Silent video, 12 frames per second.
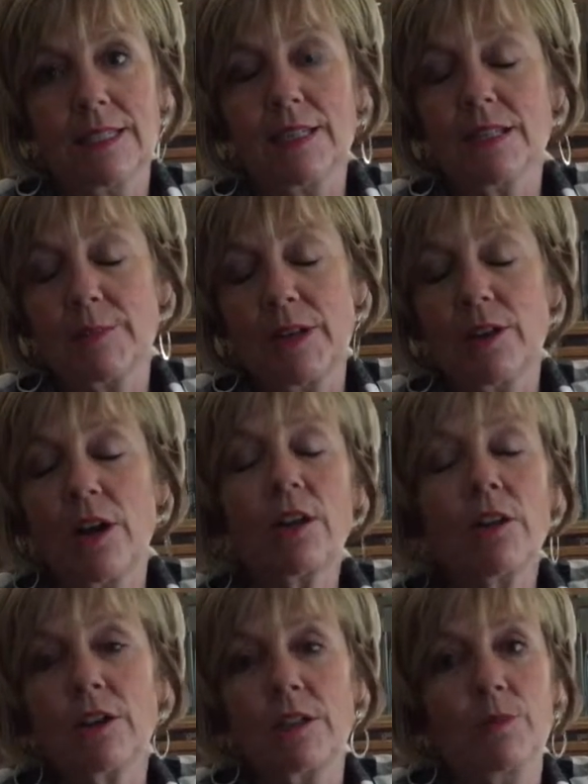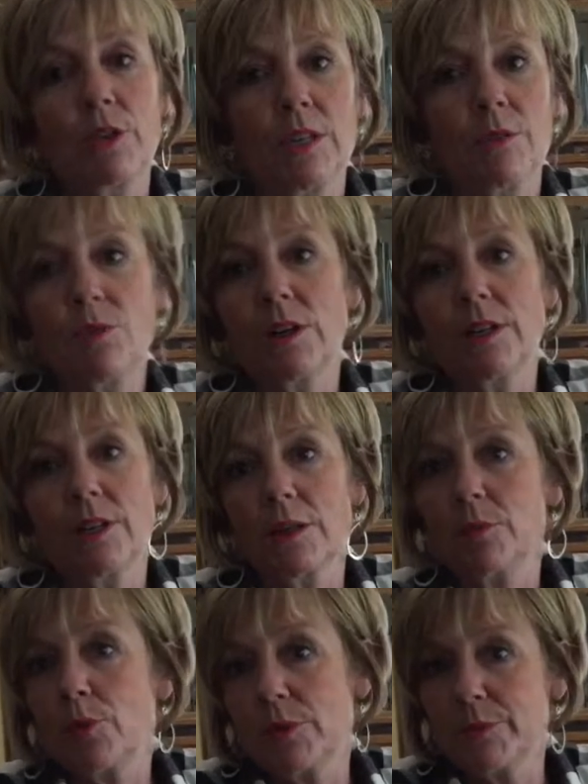it doesn't matter how long you put it in the water, it
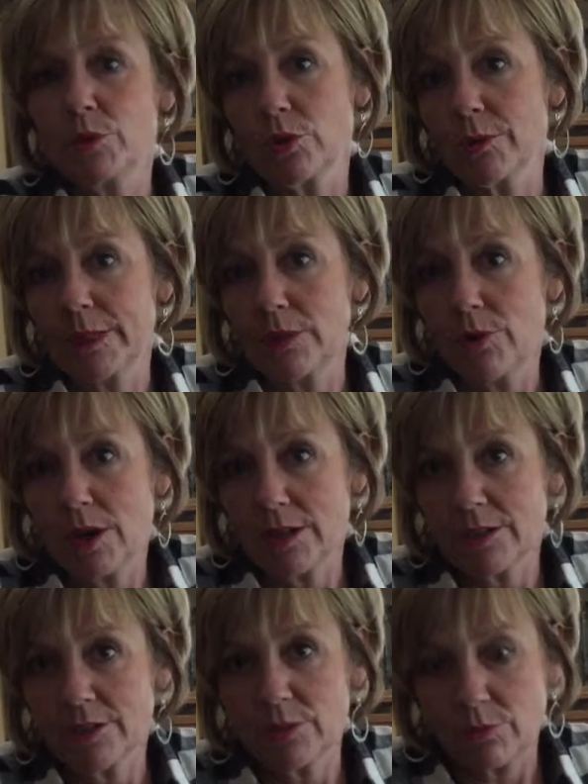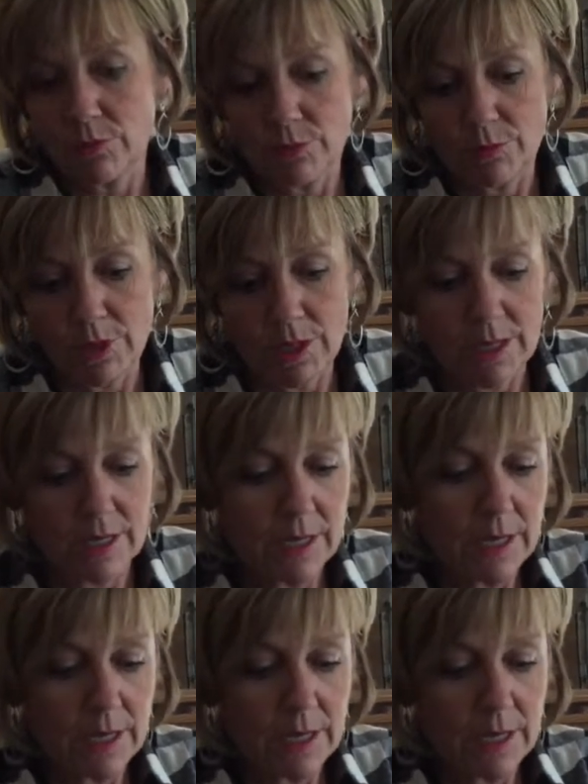won't absorb any water, so it won't work.